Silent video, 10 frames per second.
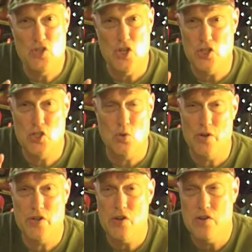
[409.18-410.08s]
just
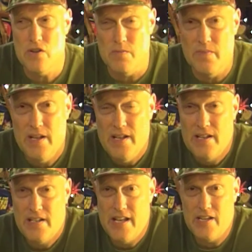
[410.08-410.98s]
short term,
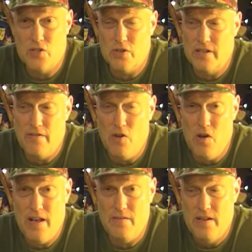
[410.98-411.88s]
taking short, they've
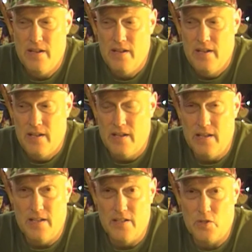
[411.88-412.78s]
all had,
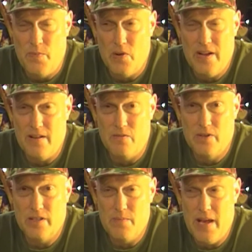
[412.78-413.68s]
uh, and Cymbalta had
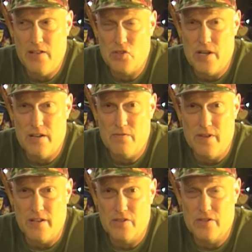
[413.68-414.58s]
really bad side
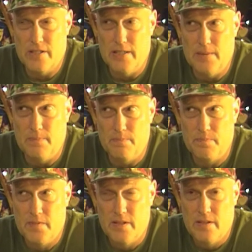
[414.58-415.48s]
effects. Um,
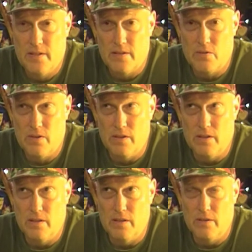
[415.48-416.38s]
uh,
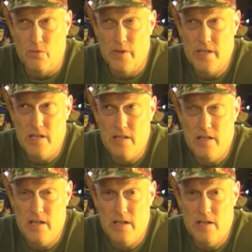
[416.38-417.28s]
ringing in
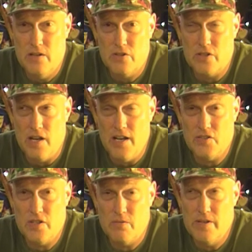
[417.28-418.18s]
the ears,
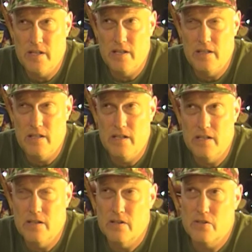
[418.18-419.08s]
constant ringing in the
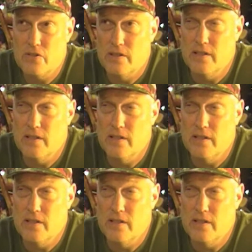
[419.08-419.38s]
ears,